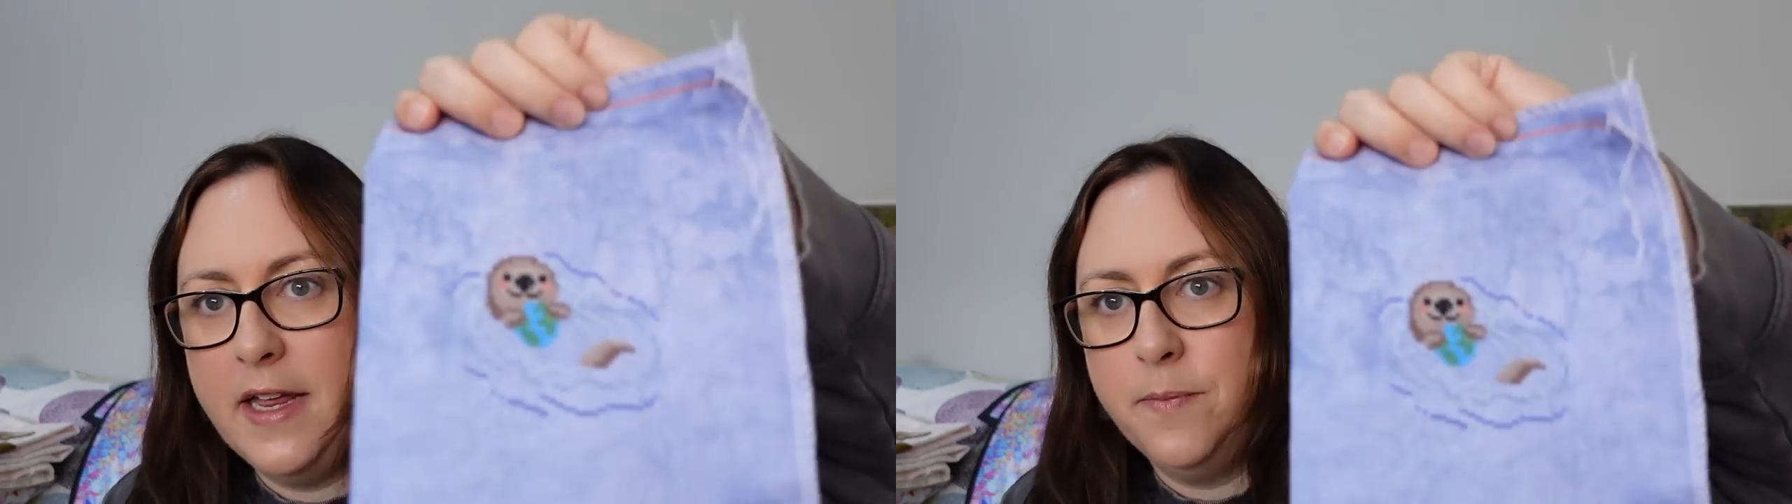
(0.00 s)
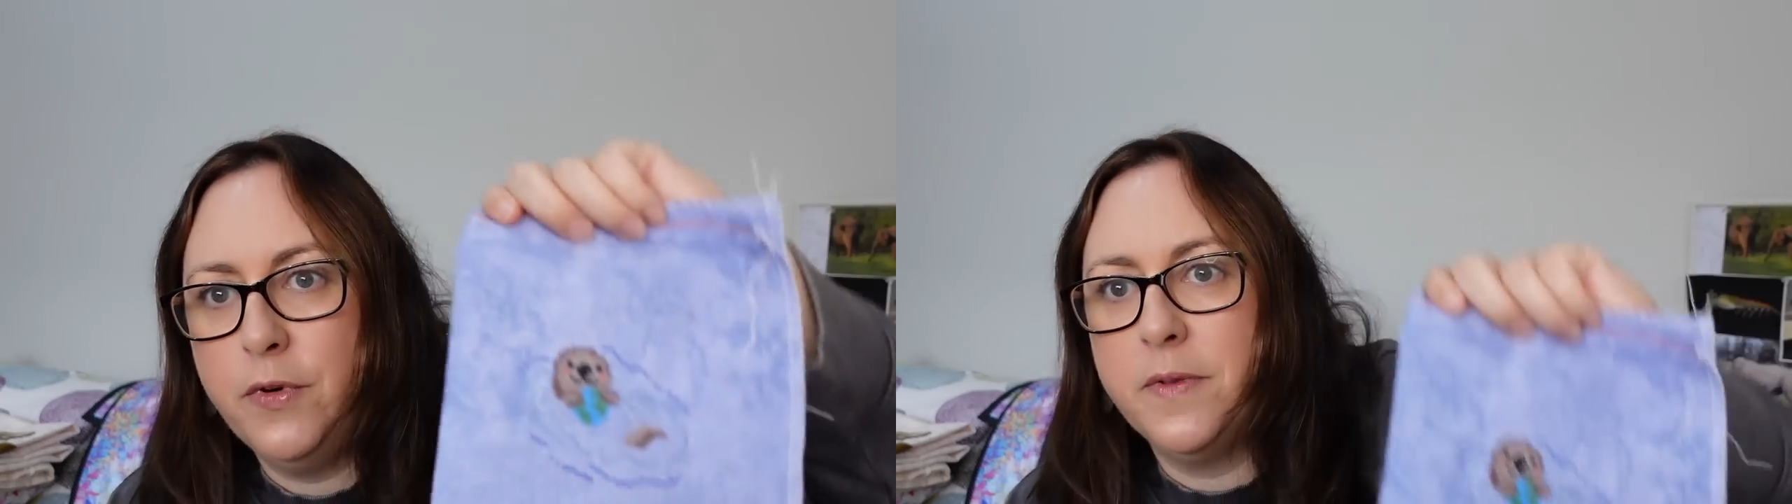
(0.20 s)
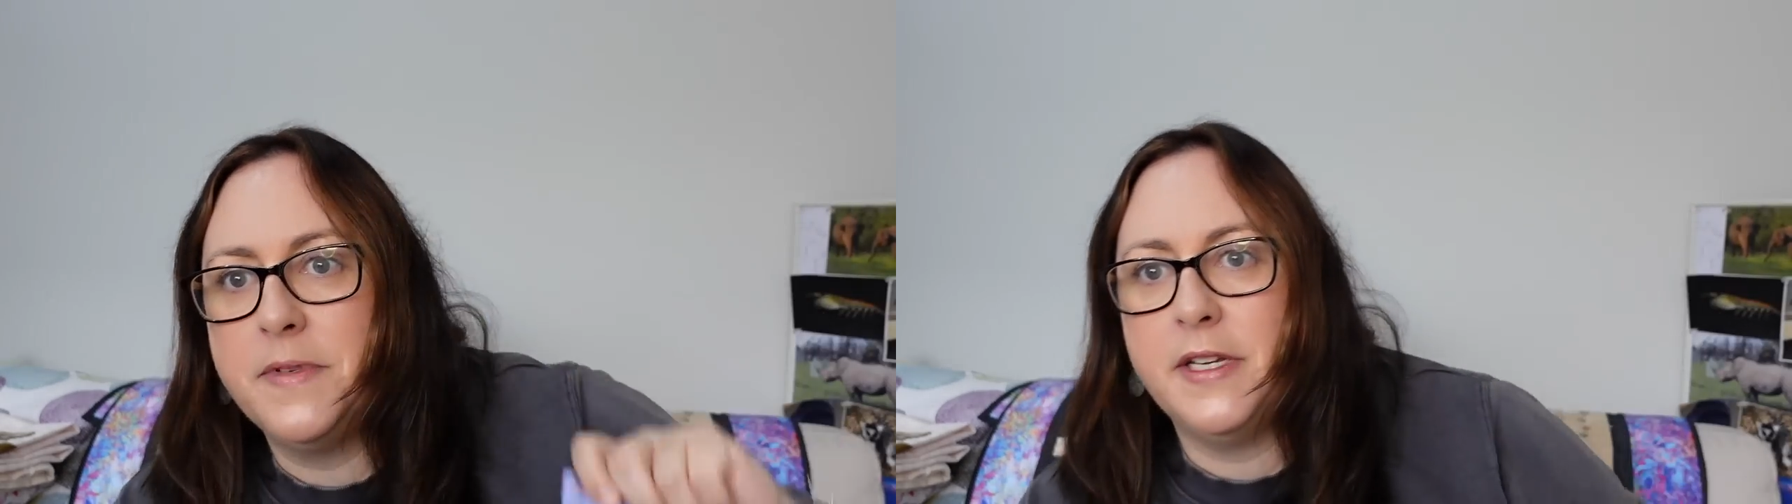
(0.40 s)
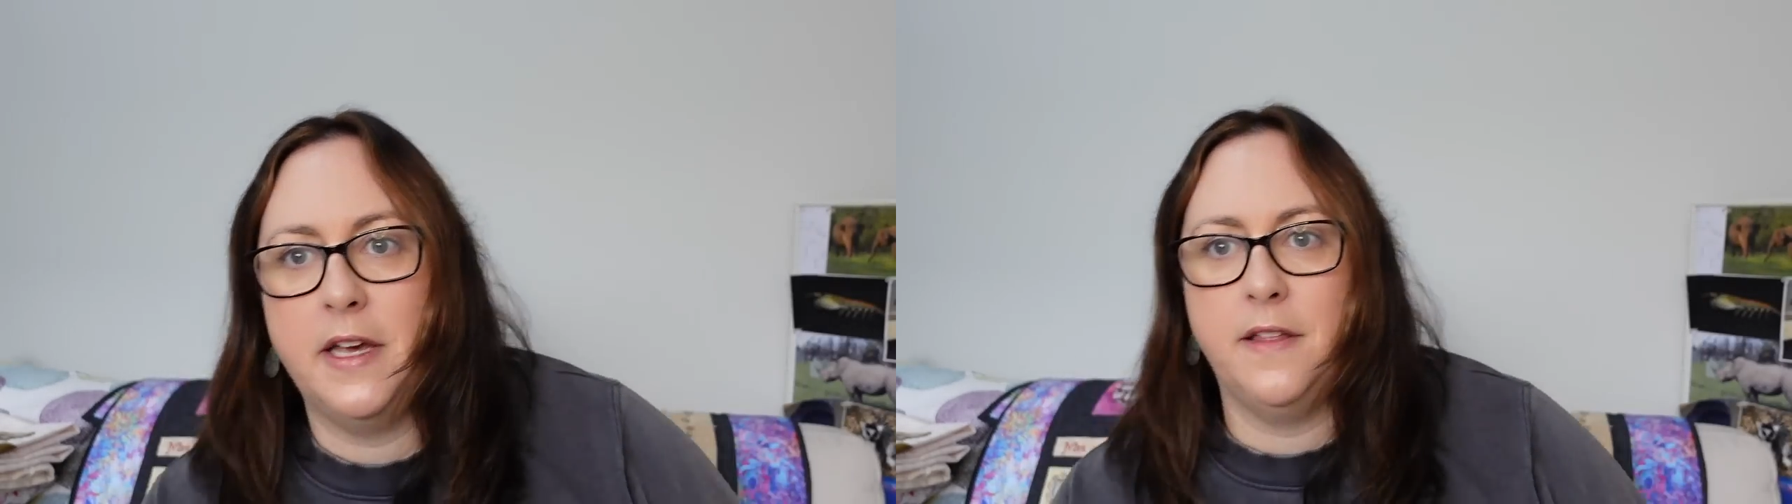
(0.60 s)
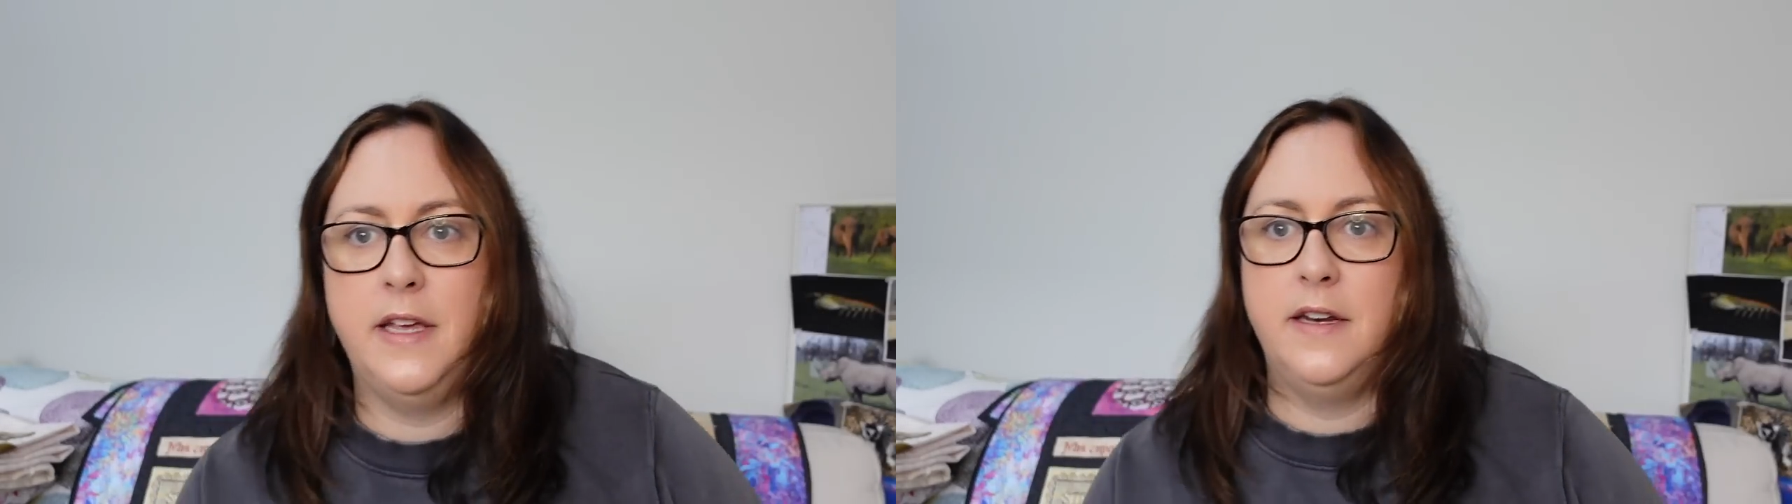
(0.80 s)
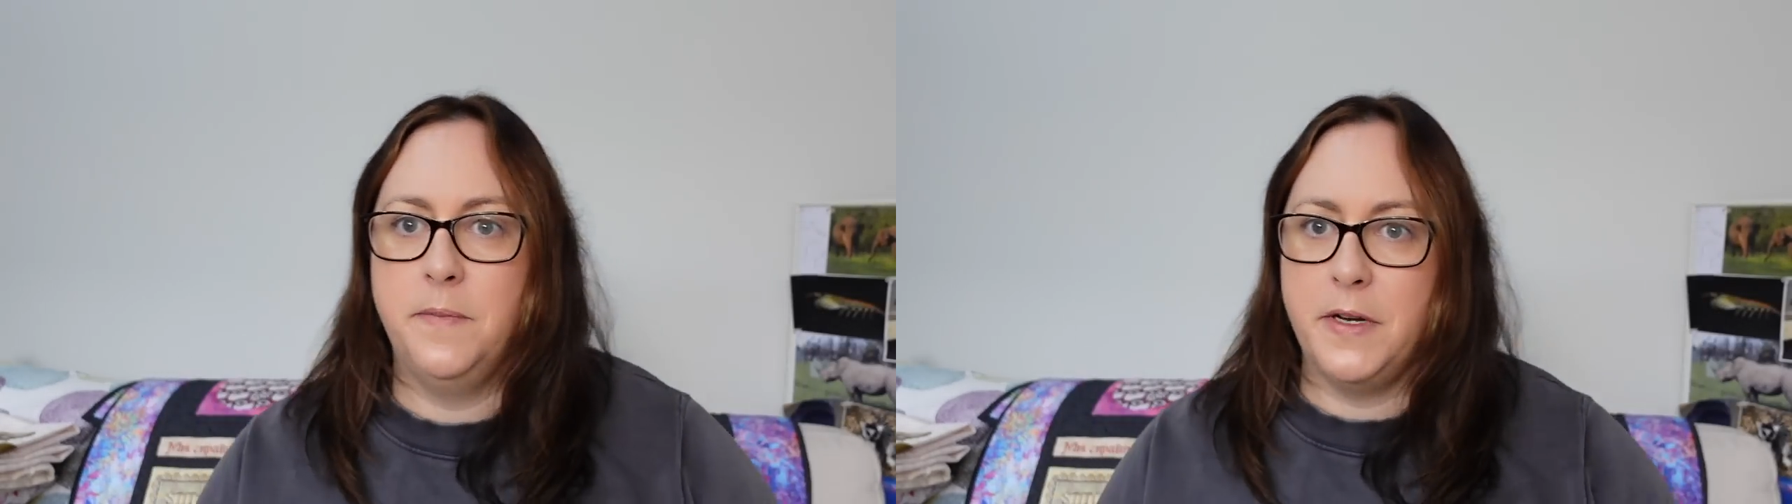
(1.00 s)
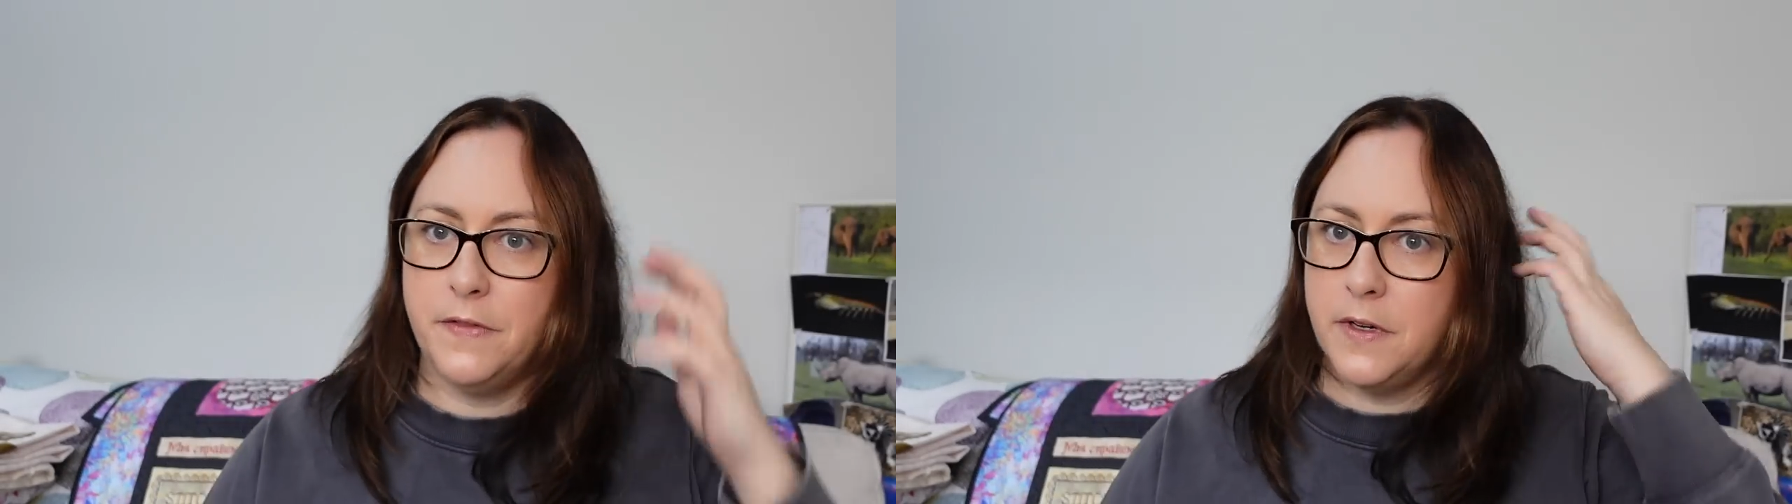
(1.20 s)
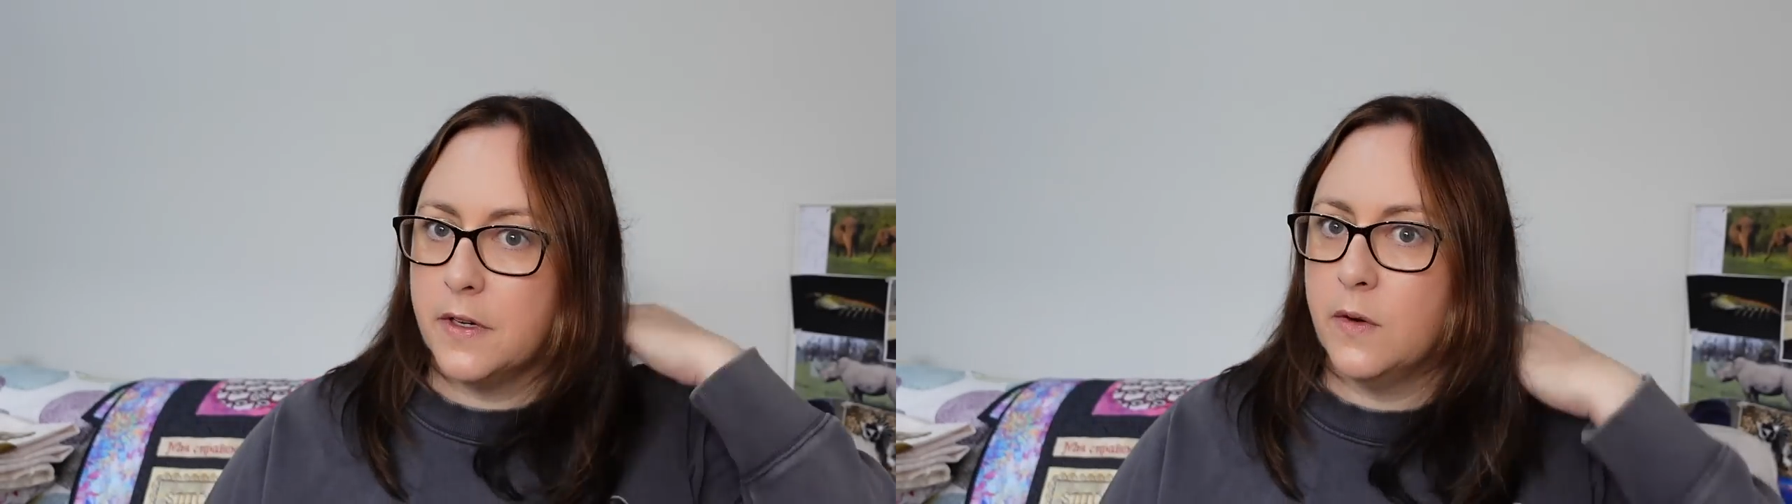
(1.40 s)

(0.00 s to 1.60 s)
and put them together in a bit of a